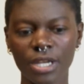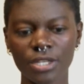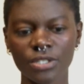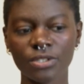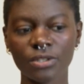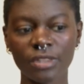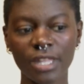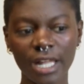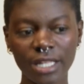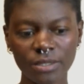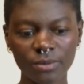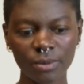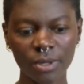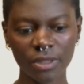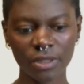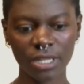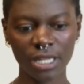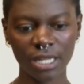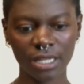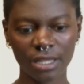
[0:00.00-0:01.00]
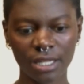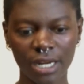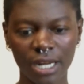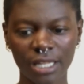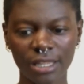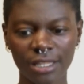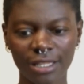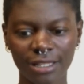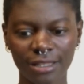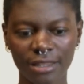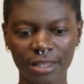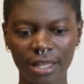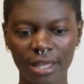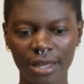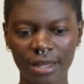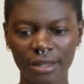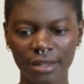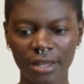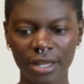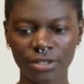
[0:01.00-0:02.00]
So that's one thing that I think
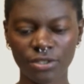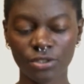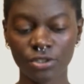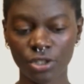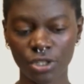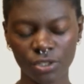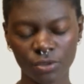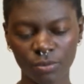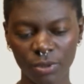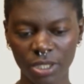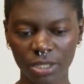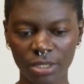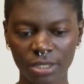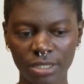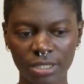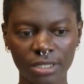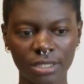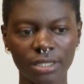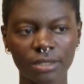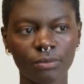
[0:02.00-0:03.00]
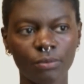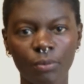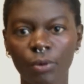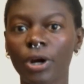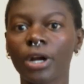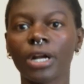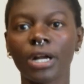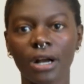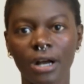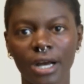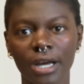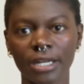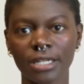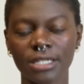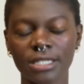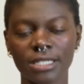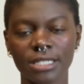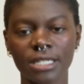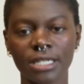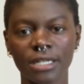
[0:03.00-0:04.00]
that as a church we could work on
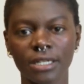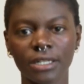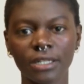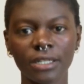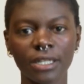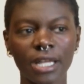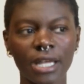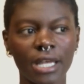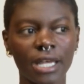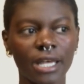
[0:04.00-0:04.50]
still.